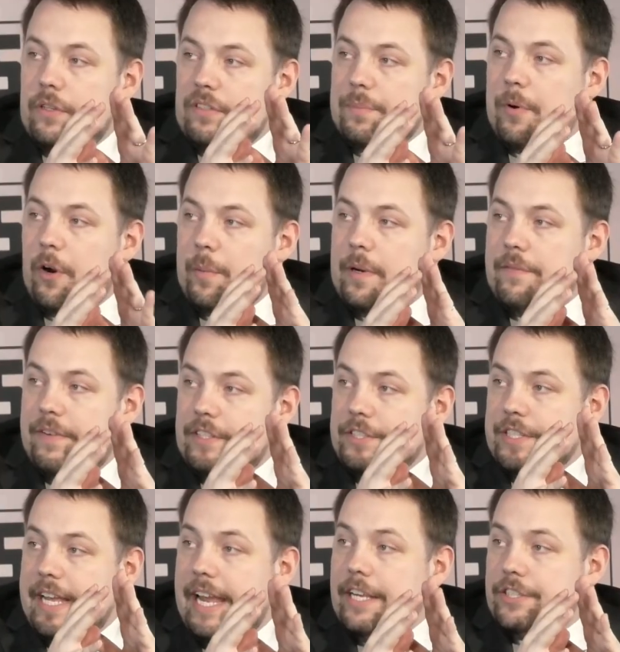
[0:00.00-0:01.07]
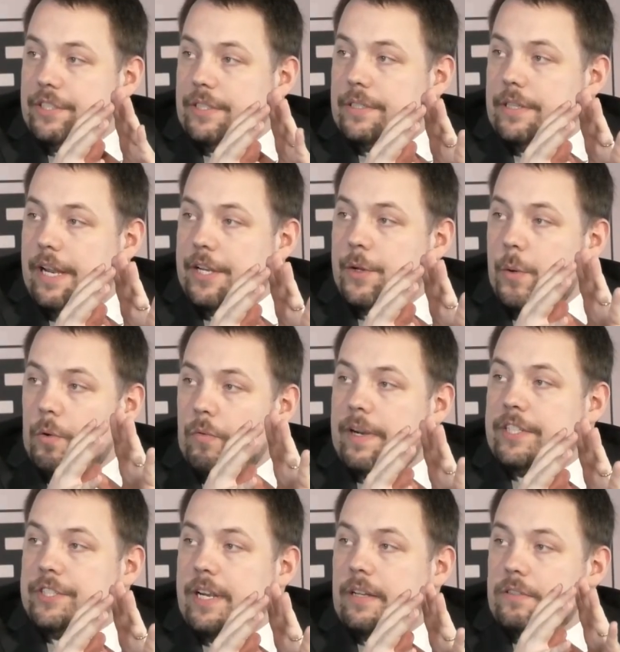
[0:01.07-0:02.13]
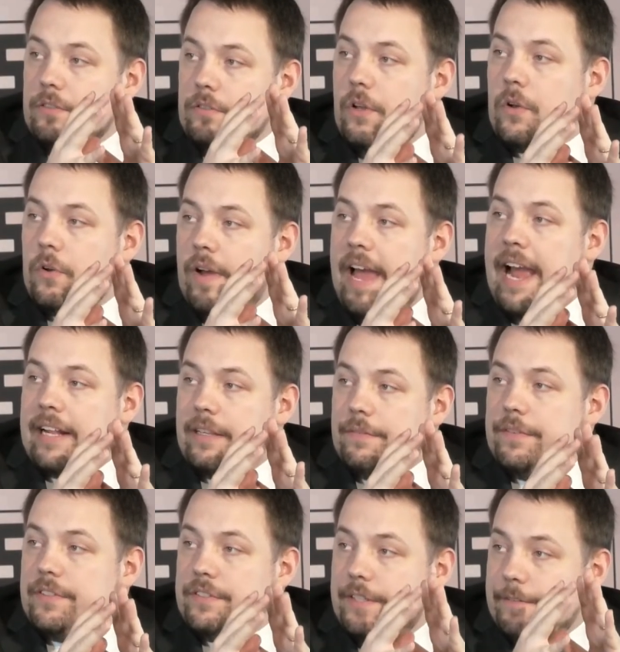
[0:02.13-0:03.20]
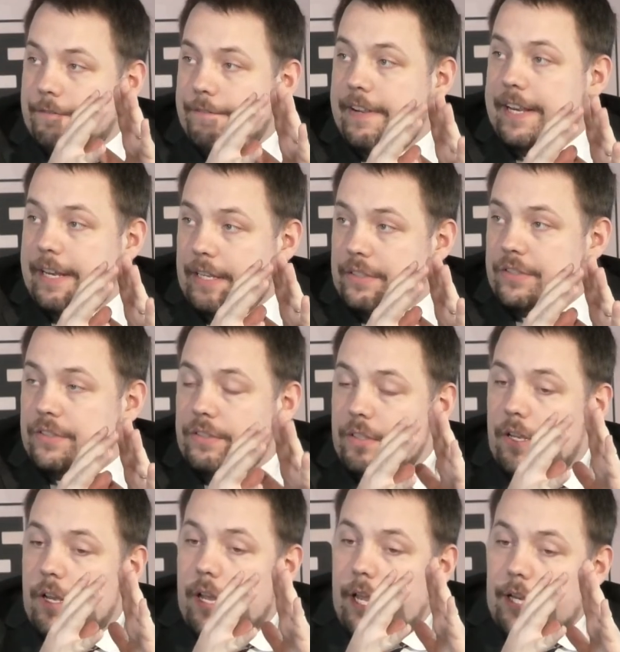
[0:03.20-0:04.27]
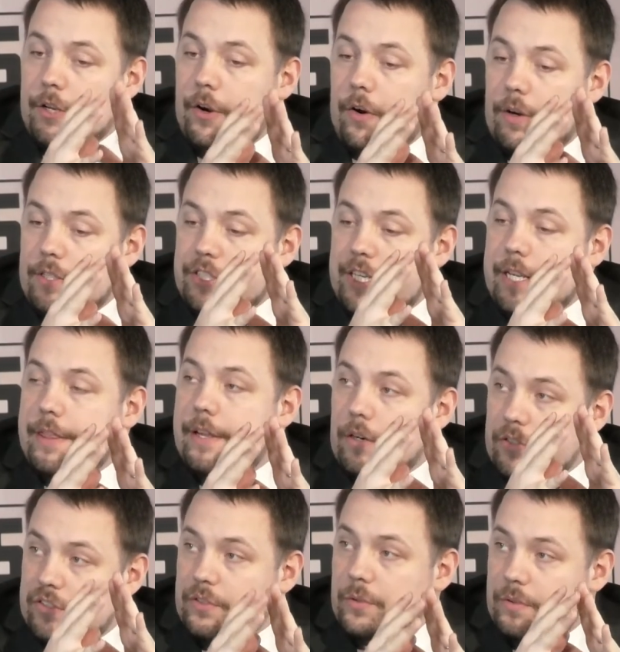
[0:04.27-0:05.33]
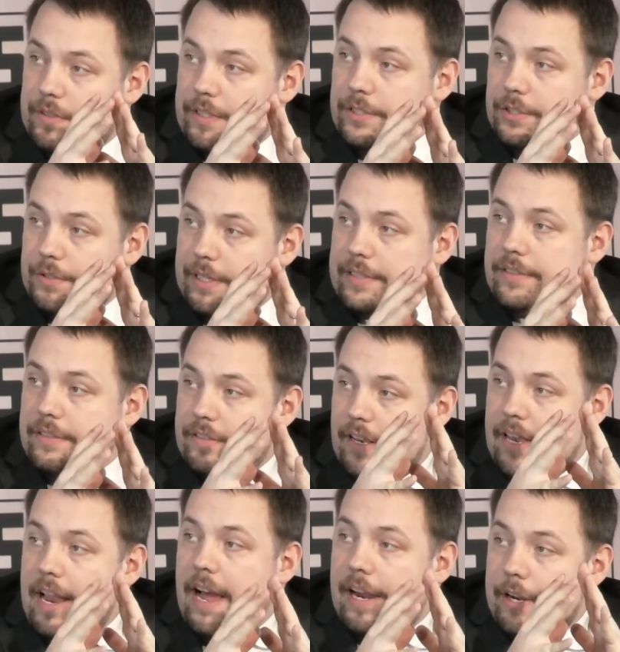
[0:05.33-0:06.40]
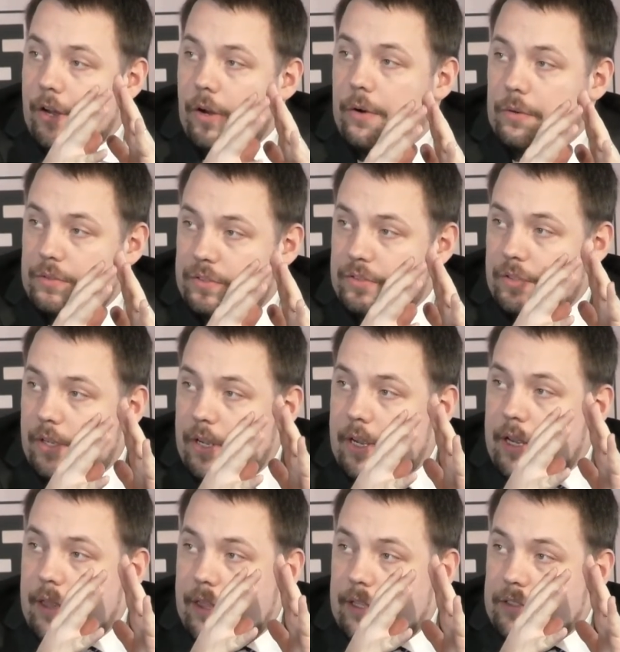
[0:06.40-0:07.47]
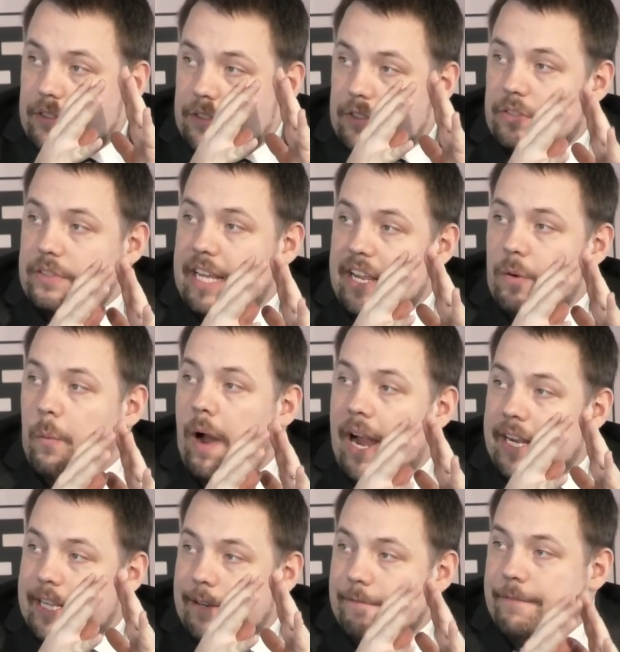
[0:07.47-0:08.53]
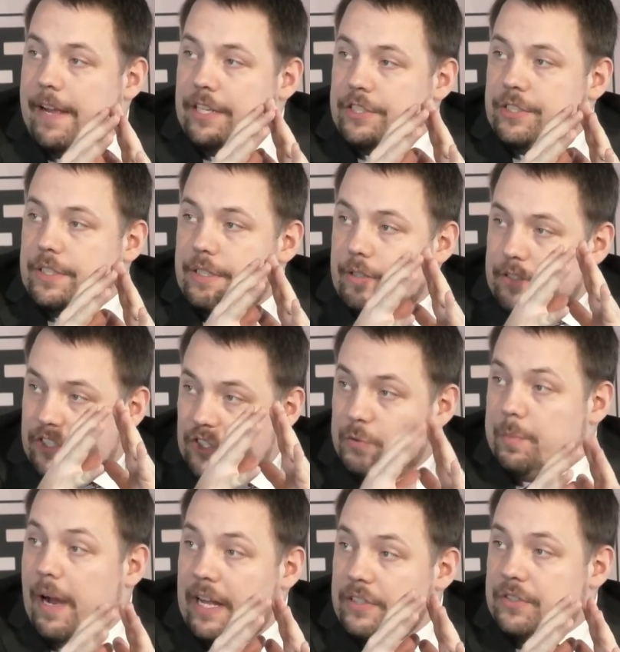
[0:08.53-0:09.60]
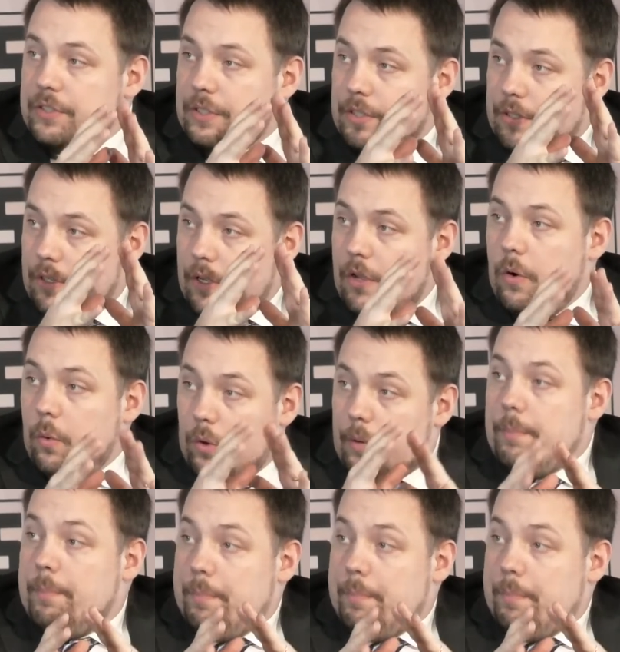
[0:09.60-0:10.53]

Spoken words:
Department of Education, and you would reach out to local activists in Phoenix, encouraging their school district to not host this statewide convention sponsored or